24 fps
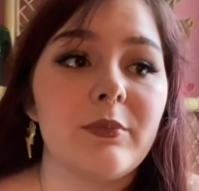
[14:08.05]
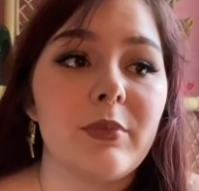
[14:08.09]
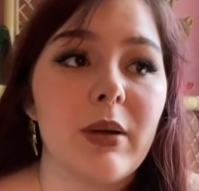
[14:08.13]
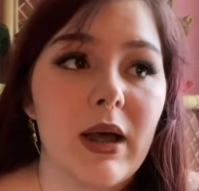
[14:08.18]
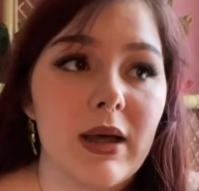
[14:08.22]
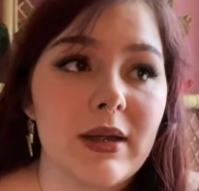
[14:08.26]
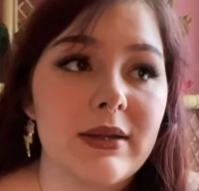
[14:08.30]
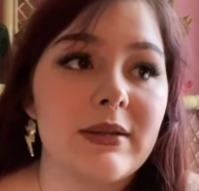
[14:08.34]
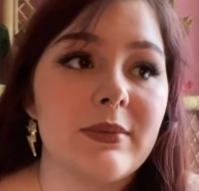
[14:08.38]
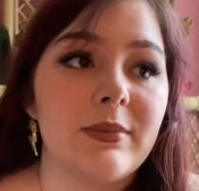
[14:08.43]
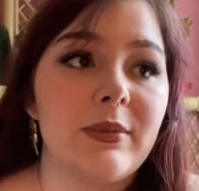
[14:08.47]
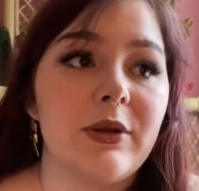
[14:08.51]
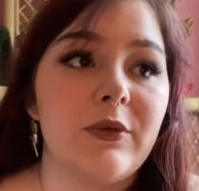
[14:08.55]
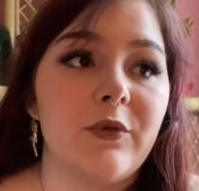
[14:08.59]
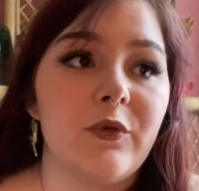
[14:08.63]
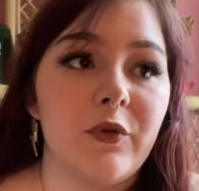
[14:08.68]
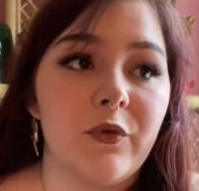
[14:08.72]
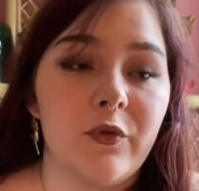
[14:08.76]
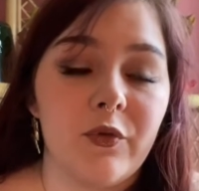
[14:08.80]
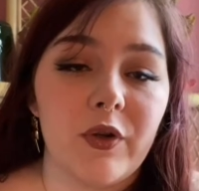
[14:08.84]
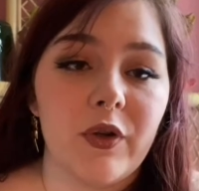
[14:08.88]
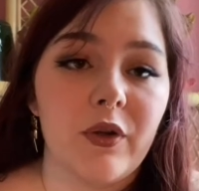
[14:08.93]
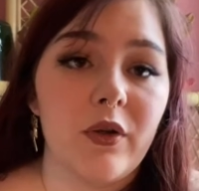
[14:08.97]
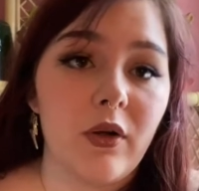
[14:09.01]
possibly
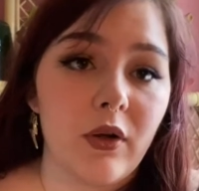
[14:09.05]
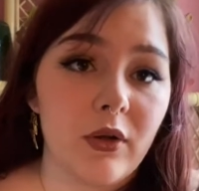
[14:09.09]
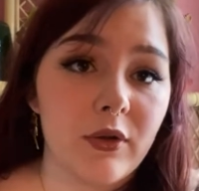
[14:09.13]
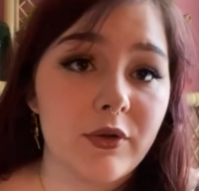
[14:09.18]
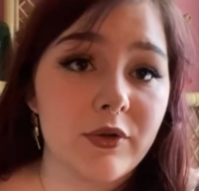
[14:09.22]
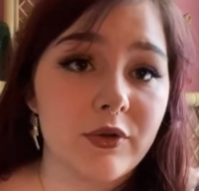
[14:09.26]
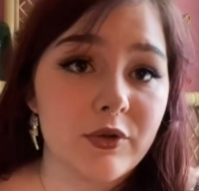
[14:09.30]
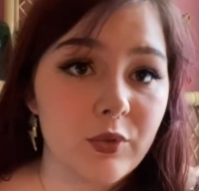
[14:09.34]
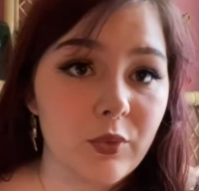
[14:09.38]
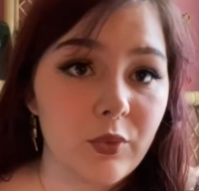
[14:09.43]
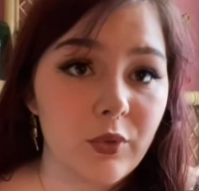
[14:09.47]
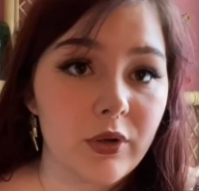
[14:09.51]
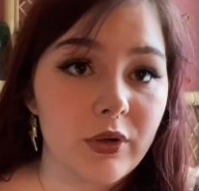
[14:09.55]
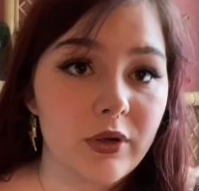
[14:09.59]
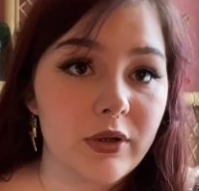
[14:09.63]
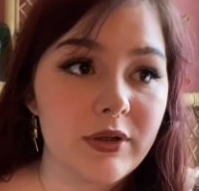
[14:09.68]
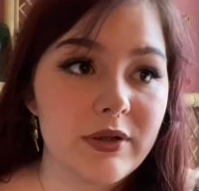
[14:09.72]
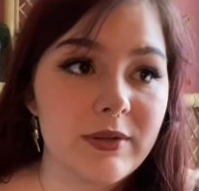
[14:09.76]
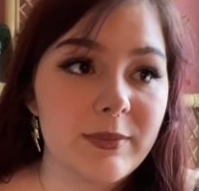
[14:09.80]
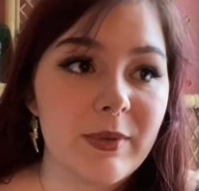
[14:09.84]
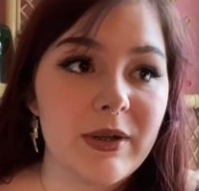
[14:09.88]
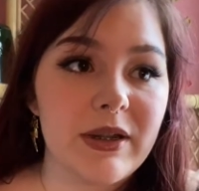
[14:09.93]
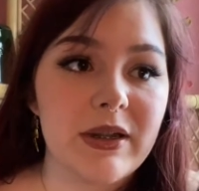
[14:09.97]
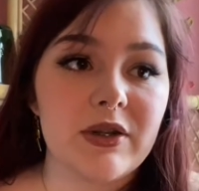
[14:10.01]
fulfill all those orders
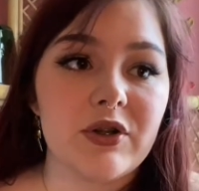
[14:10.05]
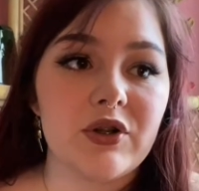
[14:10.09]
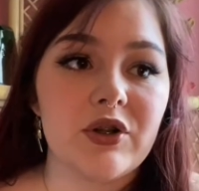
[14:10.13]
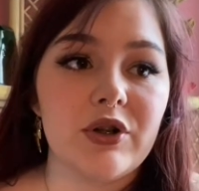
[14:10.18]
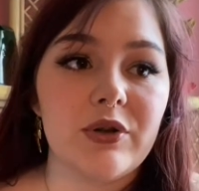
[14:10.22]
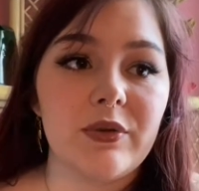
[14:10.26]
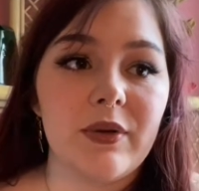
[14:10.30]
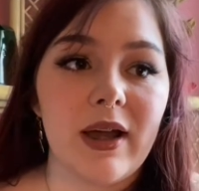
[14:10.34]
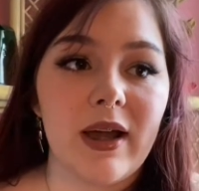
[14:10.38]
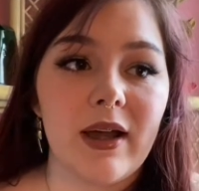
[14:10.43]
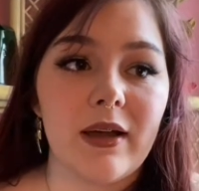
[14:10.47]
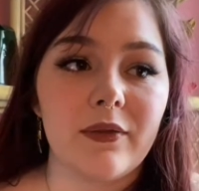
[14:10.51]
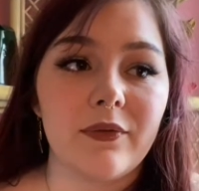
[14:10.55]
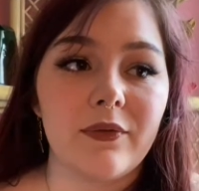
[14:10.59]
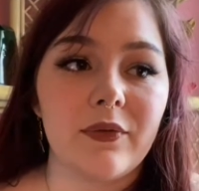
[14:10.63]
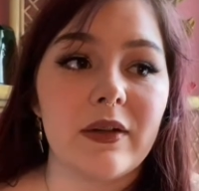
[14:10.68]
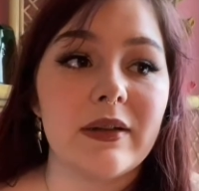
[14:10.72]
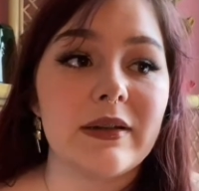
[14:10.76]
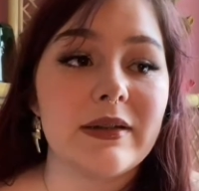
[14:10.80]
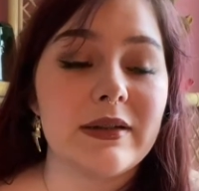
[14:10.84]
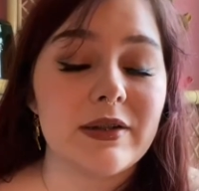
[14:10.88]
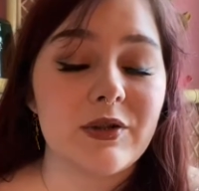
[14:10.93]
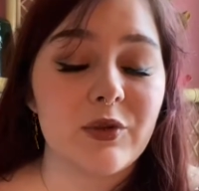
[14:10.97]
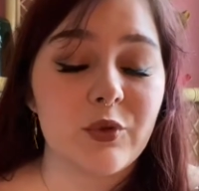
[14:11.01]
because you have a
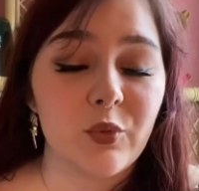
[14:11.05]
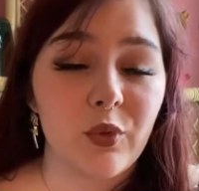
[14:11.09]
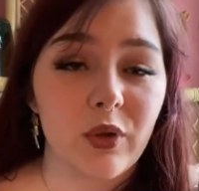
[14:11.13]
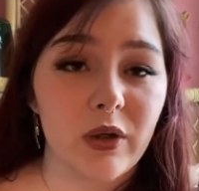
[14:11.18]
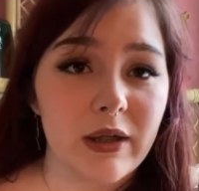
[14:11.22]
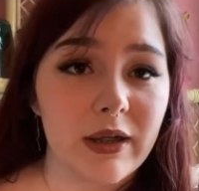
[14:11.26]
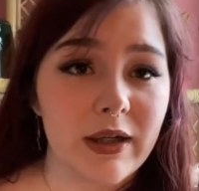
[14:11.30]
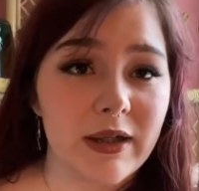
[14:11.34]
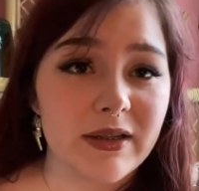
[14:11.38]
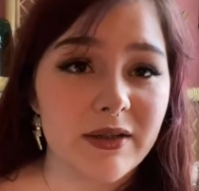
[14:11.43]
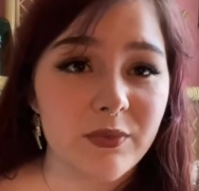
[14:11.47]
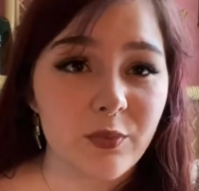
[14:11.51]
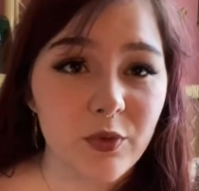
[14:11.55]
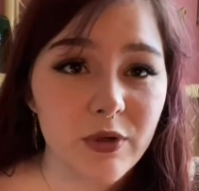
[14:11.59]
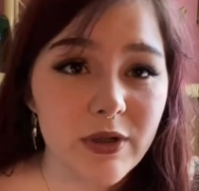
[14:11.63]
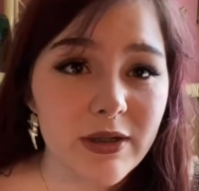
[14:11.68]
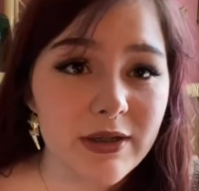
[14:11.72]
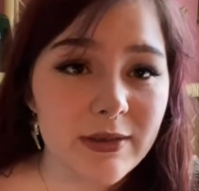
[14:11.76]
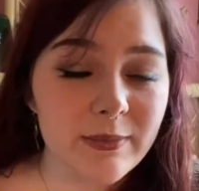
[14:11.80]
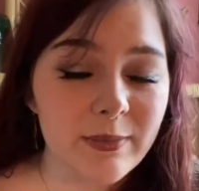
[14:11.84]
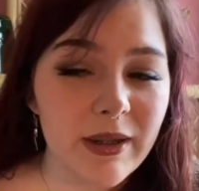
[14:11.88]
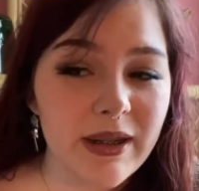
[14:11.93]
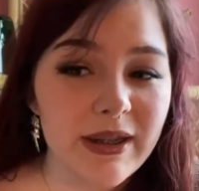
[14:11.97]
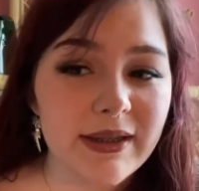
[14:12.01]
disorganized
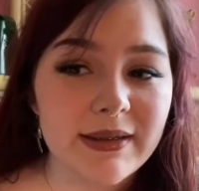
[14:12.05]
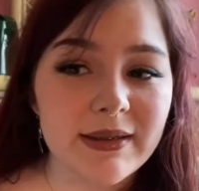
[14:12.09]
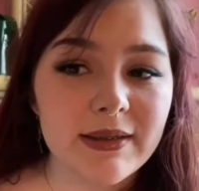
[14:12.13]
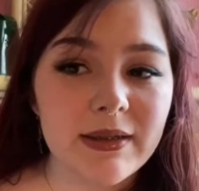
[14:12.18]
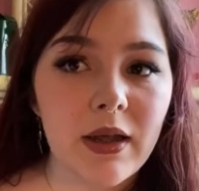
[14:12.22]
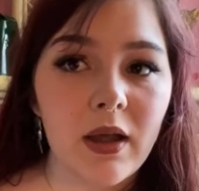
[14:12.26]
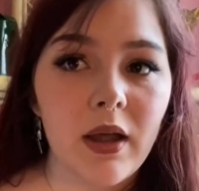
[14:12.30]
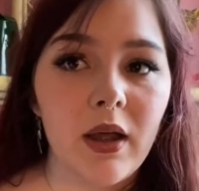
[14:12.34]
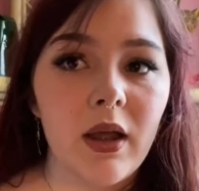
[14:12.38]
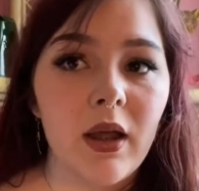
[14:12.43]
workspace